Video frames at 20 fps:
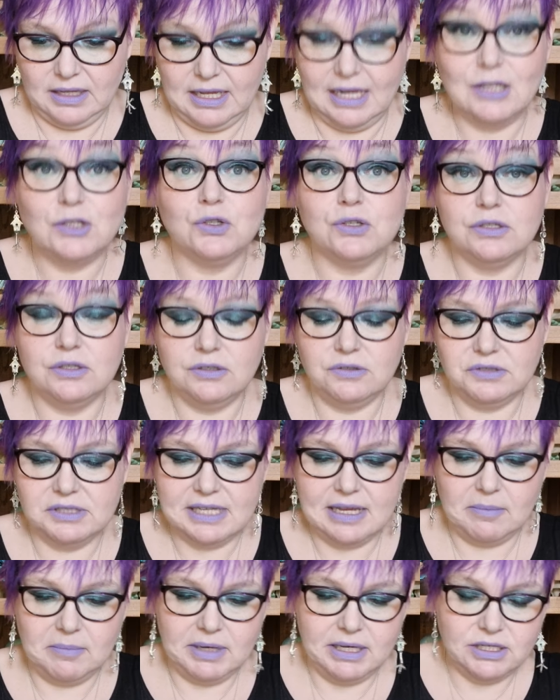It doesn't look
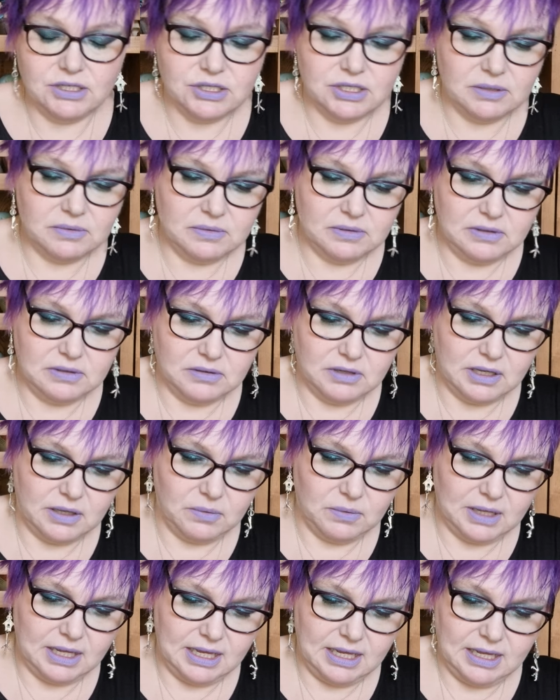damaged. It will look
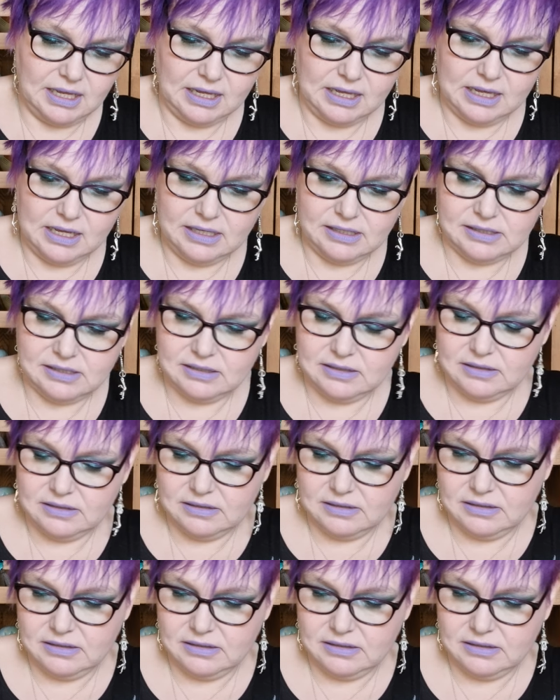okay, guys.